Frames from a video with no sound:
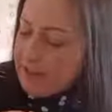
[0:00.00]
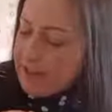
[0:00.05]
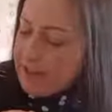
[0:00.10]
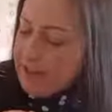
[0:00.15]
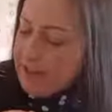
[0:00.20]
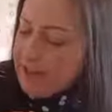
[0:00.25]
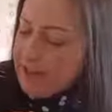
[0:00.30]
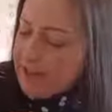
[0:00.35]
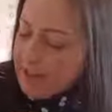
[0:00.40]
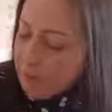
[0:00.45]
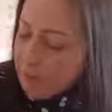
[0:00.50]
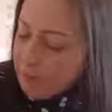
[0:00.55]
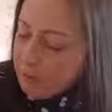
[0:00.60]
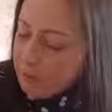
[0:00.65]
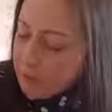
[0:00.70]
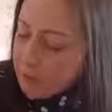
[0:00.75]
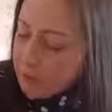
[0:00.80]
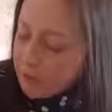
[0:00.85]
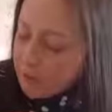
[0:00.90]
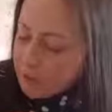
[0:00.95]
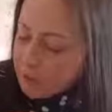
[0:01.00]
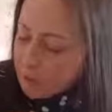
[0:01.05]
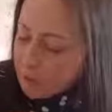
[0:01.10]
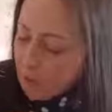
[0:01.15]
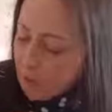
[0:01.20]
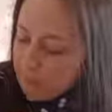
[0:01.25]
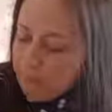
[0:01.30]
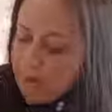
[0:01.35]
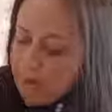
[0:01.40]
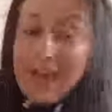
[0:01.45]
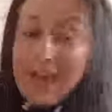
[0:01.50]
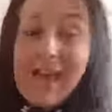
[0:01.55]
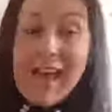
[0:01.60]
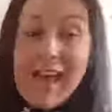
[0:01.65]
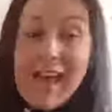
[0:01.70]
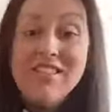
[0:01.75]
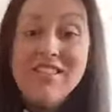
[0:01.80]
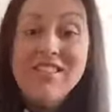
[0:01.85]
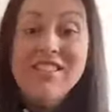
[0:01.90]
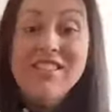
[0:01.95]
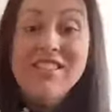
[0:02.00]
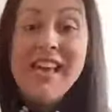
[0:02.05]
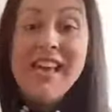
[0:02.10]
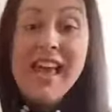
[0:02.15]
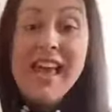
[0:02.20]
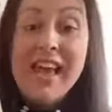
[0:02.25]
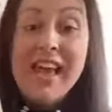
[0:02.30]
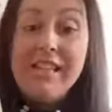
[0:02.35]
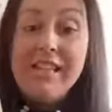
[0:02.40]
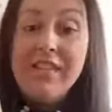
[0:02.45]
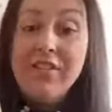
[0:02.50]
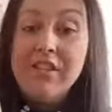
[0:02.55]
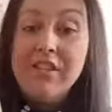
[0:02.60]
Then they lay on a rooftop and stared